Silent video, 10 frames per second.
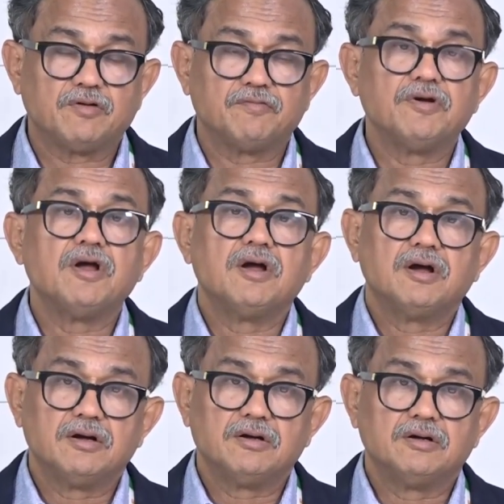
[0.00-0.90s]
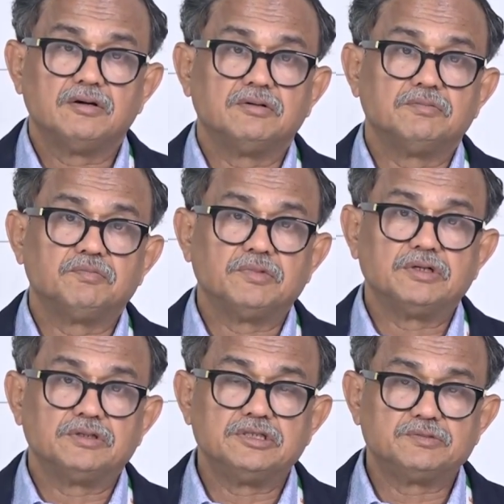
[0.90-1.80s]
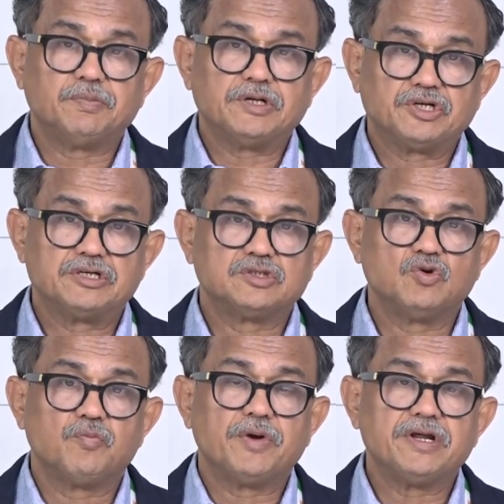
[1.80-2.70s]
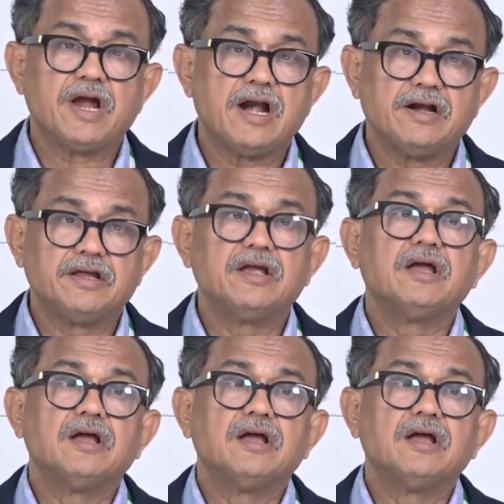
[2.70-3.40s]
of these patients, COPD, ILD,